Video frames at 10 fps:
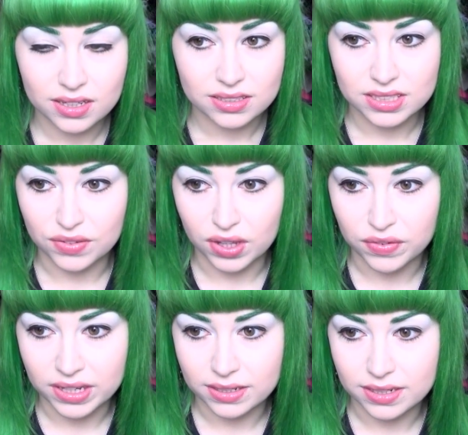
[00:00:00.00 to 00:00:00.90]
Stiff Little
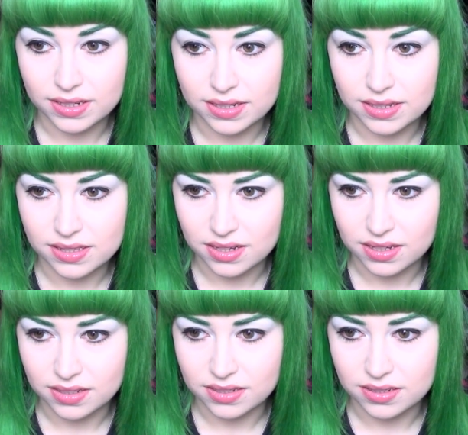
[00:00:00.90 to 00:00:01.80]
Fingers
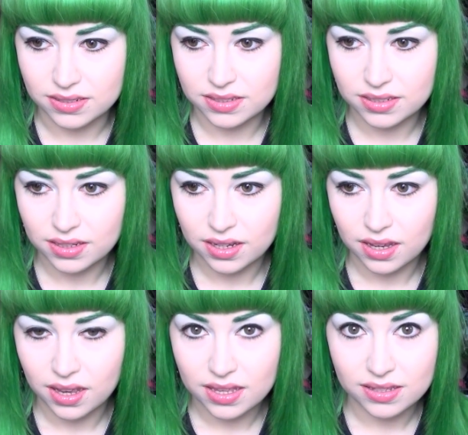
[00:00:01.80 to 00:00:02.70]
and
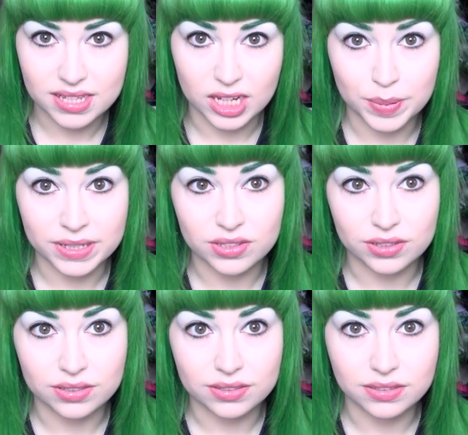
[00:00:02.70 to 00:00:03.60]
Sex
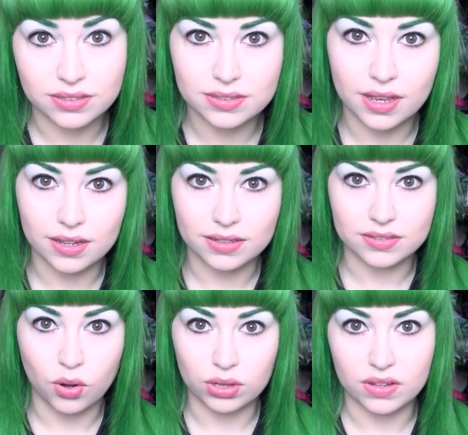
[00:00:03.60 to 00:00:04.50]
Pistols
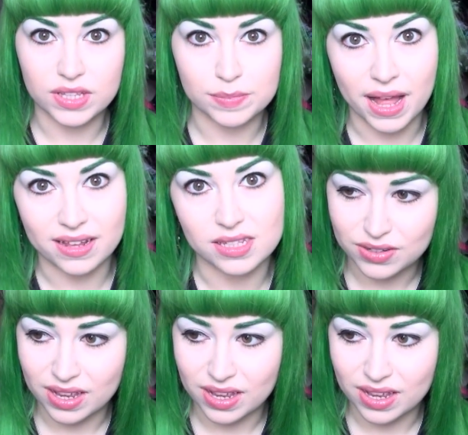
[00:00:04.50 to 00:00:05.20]
and all of these bands.